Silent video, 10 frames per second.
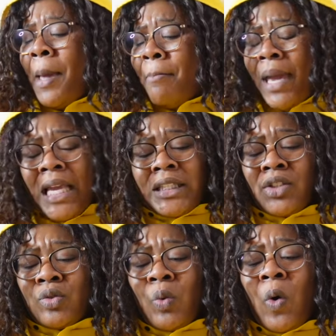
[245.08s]
made
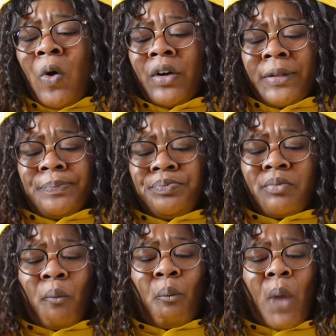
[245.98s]
this water.
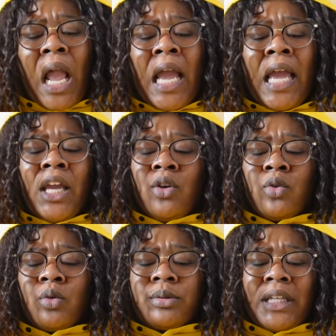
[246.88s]
You
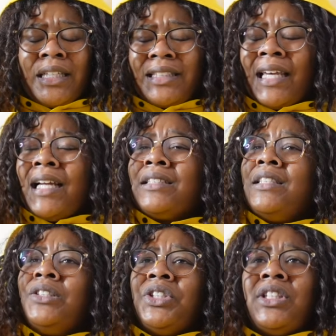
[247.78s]
know what I'm saying? Shout out
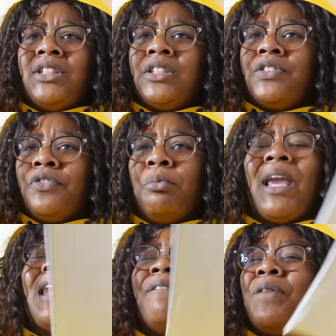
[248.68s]
to Jesus for
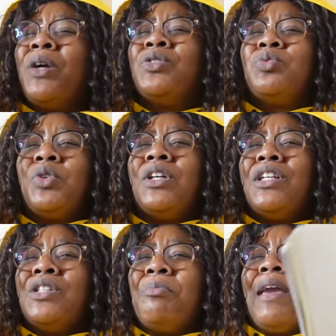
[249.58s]
being the first
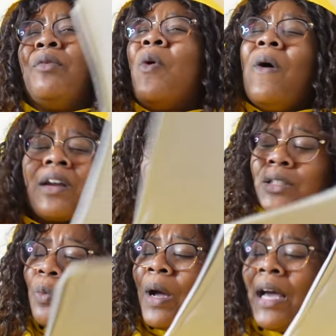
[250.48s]
one to make water
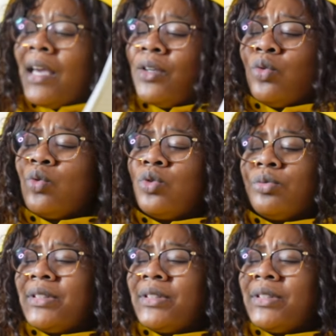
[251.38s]
into wine. You know what I'm